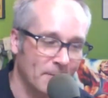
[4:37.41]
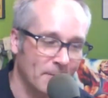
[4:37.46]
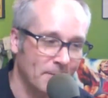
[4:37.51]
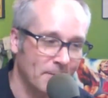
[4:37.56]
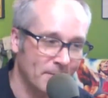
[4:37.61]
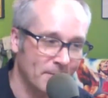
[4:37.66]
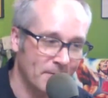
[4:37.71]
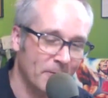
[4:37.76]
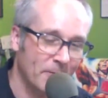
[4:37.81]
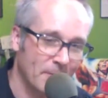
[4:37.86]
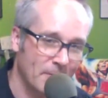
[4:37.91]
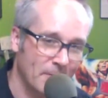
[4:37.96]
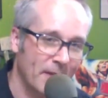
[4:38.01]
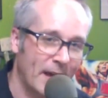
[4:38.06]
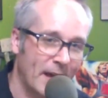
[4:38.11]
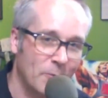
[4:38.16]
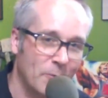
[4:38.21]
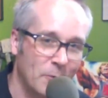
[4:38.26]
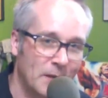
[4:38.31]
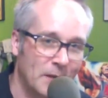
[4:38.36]
from from
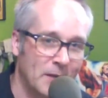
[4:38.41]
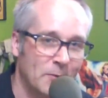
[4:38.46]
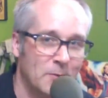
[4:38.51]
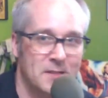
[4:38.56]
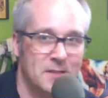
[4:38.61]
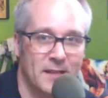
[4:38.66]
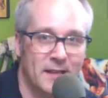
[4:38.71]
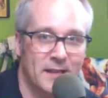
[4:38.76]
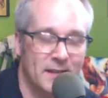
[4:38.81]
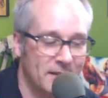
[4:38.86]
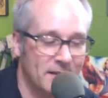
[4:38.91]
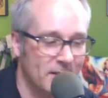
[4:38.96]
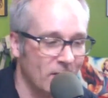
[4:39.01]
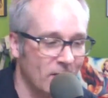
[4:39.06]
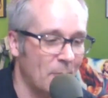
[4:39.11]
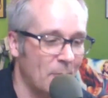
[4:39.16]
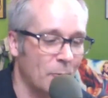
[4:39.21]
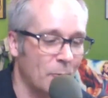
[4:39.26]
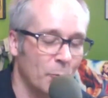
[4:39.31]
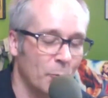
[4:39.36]
that week was like, you
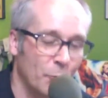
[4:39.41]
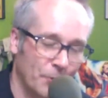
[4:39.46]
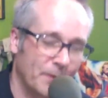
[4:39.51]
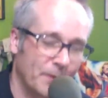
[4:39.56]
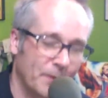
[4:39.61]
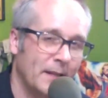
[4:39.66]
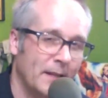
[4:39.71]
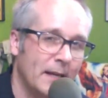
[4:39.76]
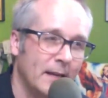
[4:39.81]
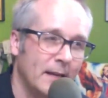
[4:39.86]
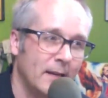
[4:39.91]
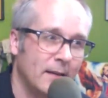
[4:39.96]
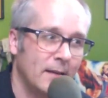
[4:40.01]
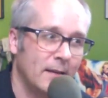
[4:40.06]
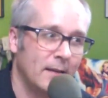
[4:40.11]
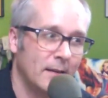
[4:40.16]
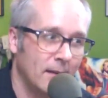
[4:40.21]
know, I'm really